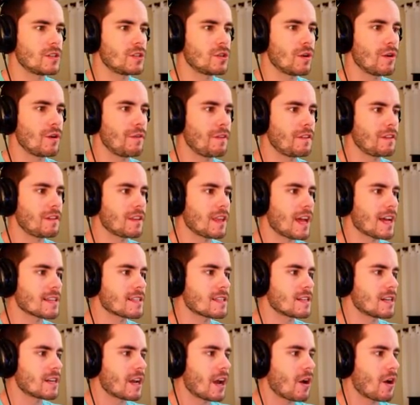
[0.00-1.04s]
two hundred fifty
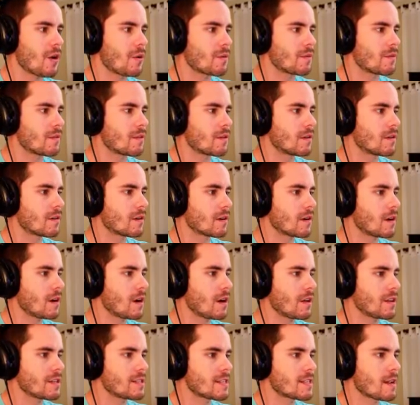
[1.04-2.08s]
thousand to go.
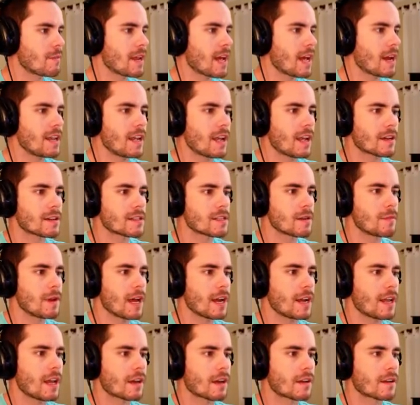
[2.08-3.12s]
Oh, there's some down here. Some
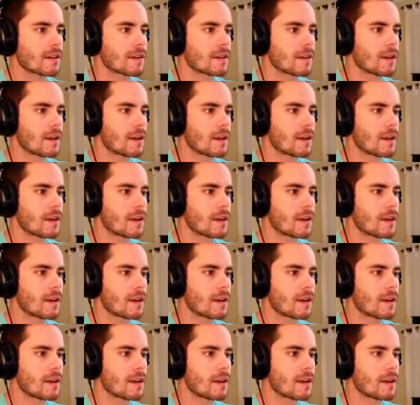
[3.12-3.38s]
down here.